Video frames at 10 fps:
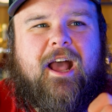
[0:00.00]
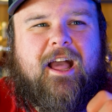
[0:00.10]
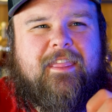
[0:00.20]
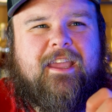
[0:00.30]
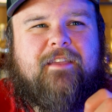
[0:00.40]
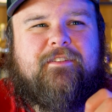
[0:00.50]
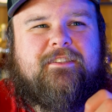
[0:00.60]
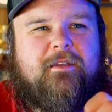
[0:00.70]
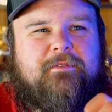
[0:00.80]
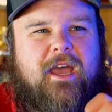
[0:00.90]
I think even
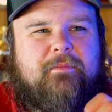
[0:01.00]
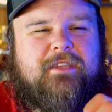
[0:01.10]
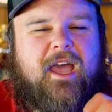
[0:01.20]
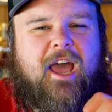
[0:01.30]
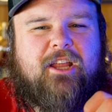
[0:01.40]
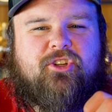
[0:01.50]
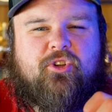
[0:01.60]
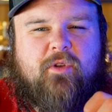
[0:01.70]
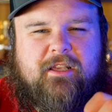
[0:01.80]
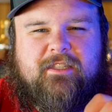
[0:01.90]
sometimes I
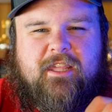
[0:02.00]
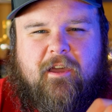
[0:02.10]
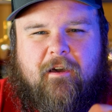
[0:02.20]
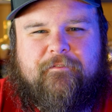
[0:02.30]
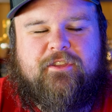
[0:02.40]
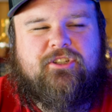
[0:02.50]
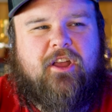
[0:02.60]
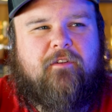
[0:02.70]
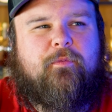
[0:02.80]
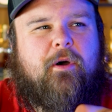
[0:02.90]
trust the
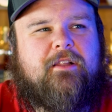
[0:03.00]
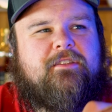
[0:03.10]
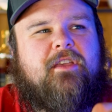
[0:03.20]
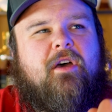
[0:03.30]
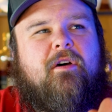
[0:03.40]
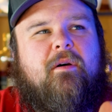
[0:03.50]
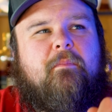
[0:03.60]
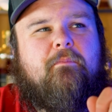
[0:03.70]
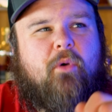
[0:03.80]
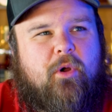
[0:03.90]
off-the-shelf ones
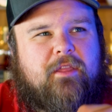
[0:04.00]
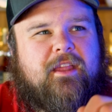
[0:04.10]
more